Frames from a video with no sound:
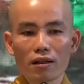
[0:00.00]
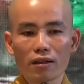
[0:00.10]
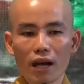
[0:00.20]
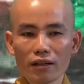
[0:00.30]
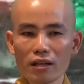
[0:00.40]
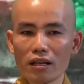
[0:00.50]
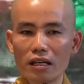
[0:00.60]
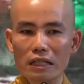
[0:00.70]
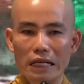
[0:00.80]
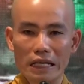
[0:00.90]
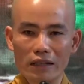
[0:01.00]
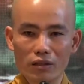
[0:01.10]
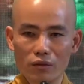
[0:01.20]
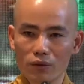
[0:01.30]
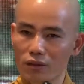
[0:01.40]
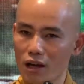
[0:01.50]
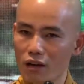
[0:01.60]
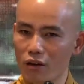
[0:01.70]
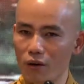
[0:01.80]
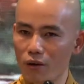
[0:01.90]
that is in the
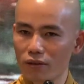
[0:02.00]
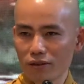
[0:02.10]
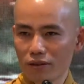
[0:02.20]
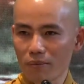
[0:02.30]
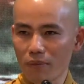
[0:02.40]
sutta called